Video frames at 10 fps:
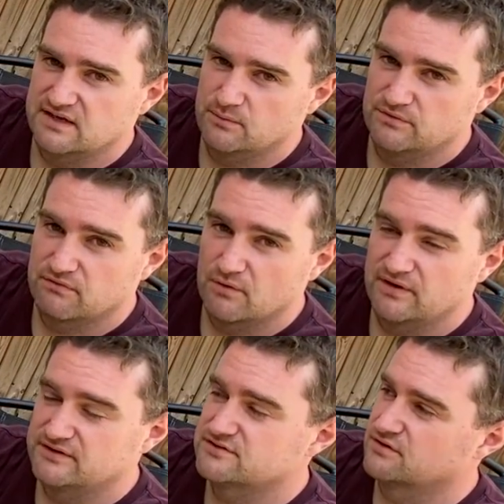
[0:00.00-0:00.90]
it with
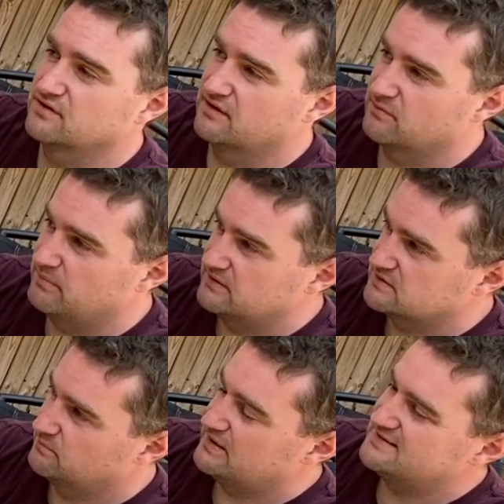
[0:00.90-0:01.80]
rolling stock and other bits
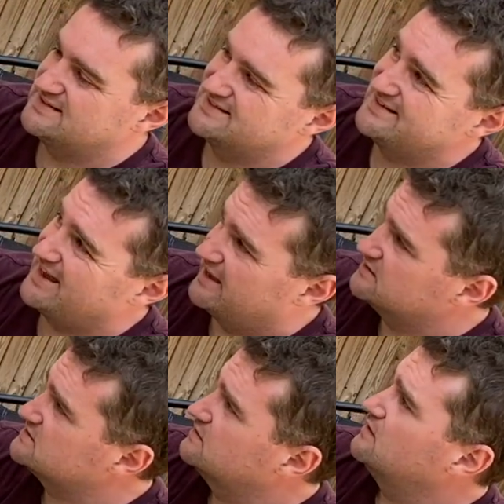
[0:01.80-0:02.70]
and pieces yet.